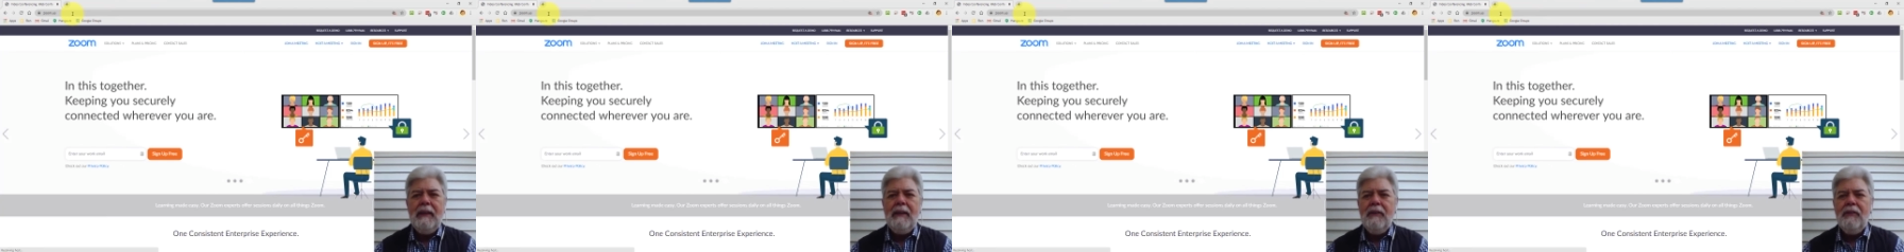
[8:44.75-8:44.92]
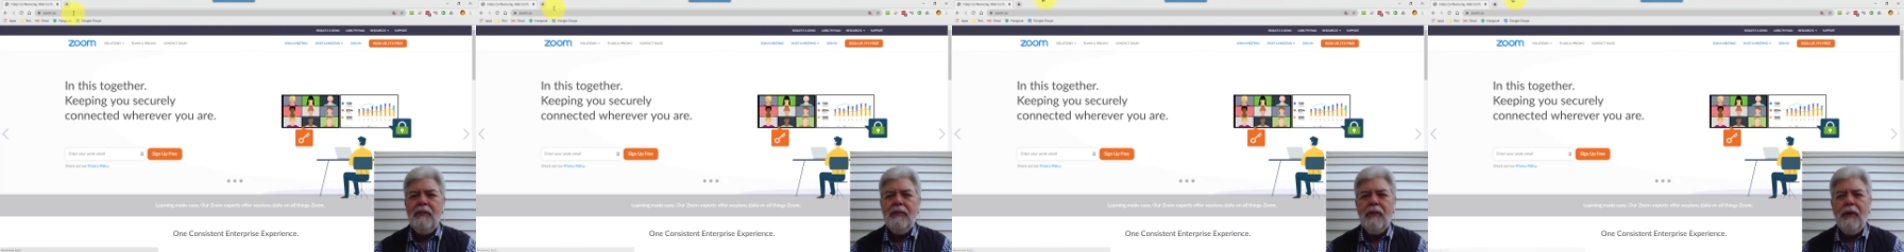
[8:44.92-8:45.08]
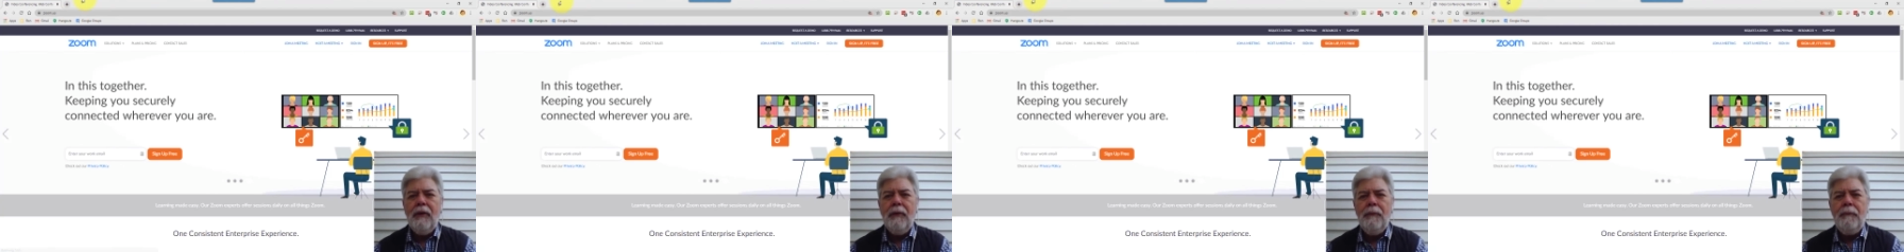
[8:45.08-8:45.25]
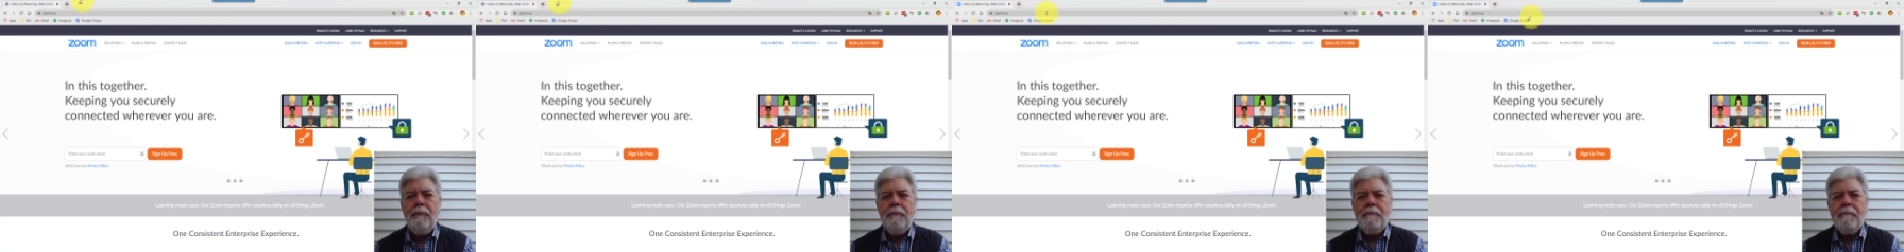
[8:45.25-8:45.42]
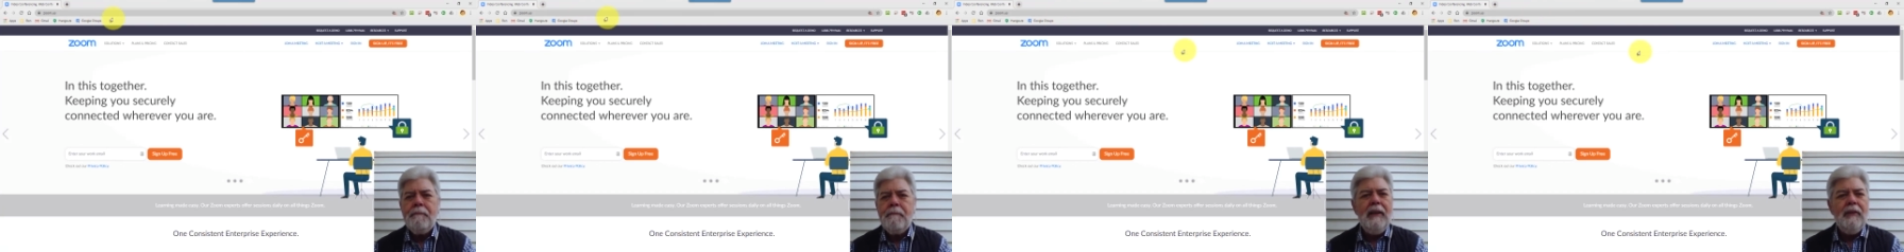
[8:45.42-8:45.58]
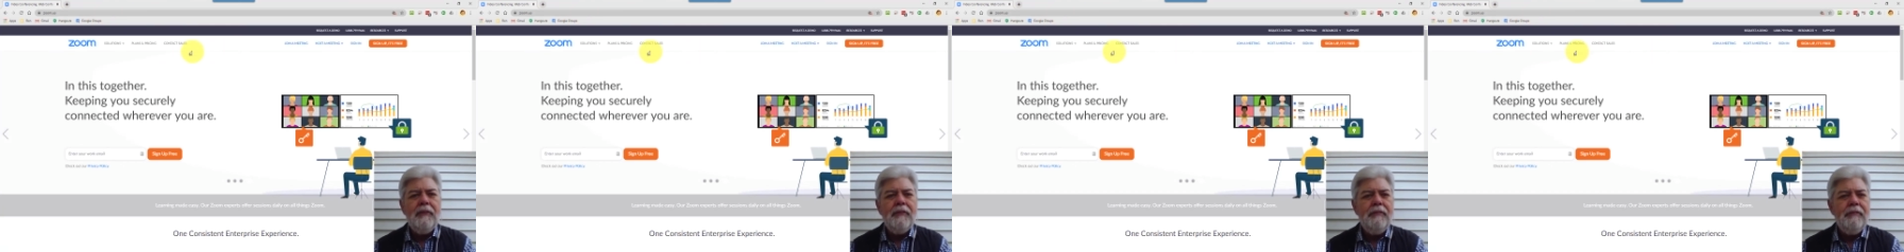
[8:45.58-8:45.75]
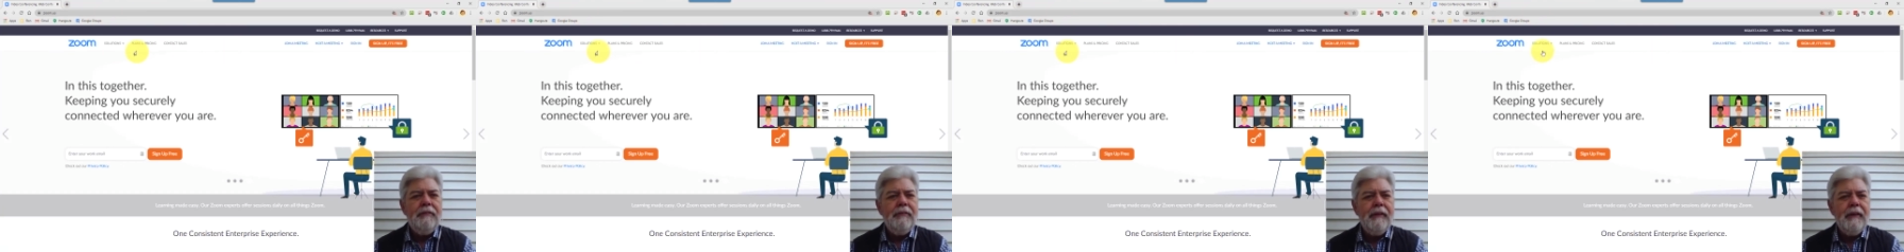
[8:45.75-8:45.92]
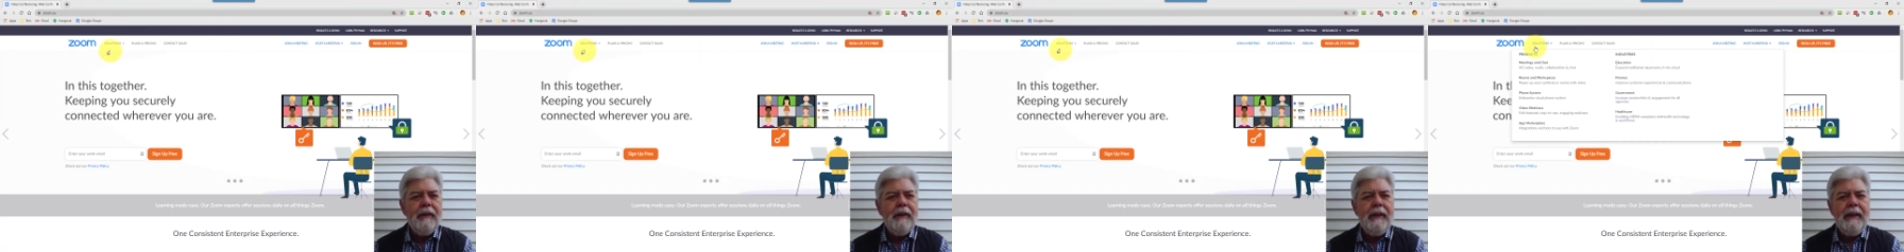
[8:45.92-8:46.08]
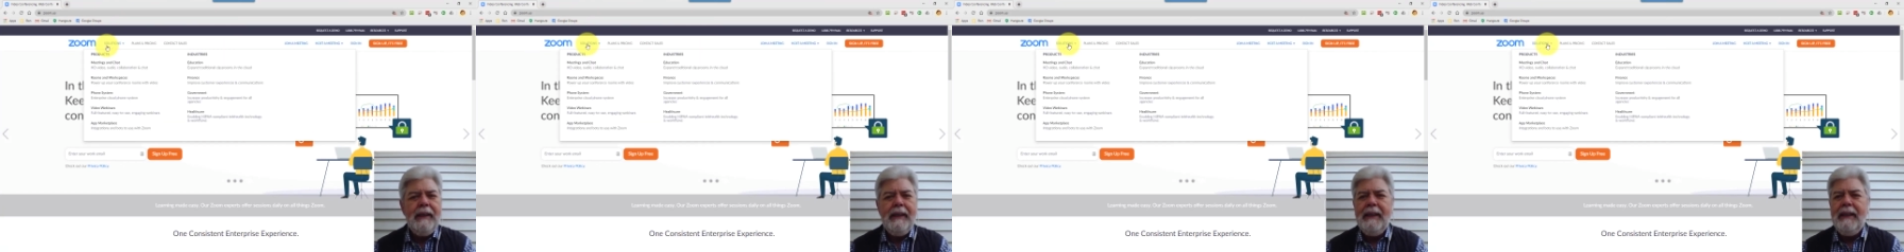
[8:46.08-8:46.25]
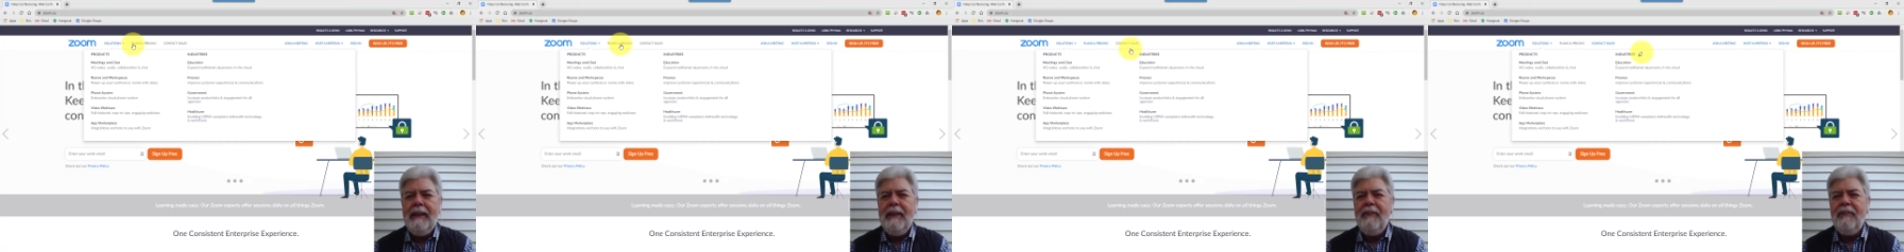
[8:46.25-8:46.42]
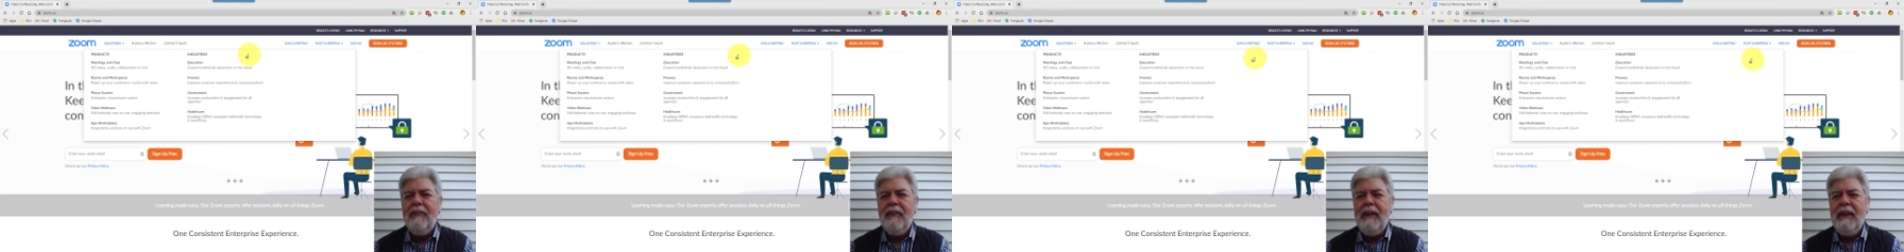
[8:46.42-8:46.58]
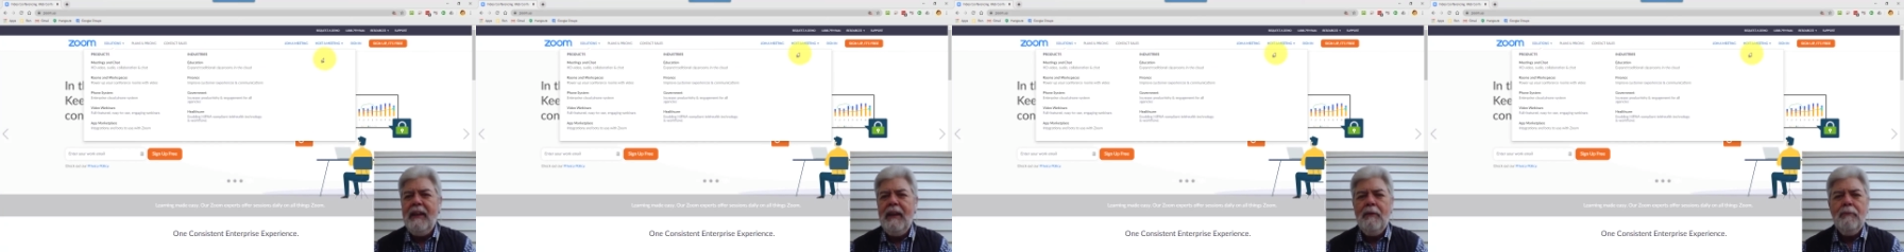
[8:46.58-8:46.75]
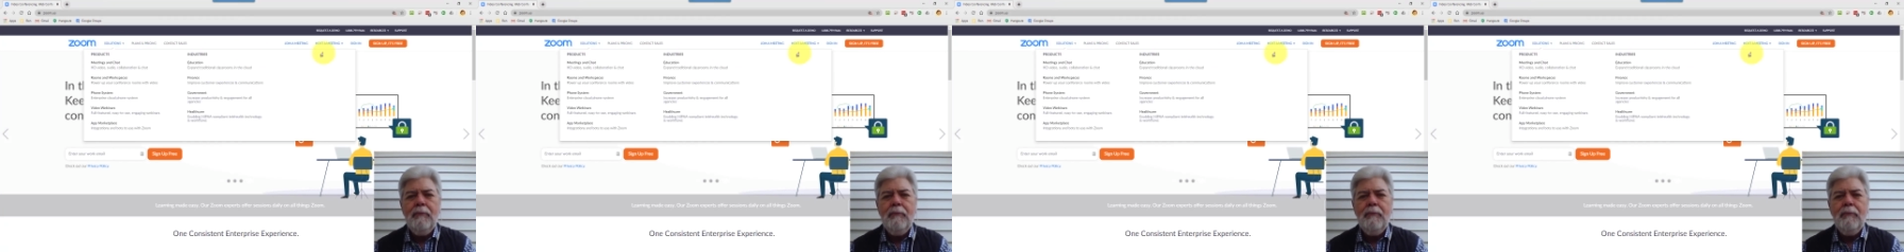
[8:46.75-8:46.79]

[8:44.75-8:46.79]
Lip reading: So it's very easy,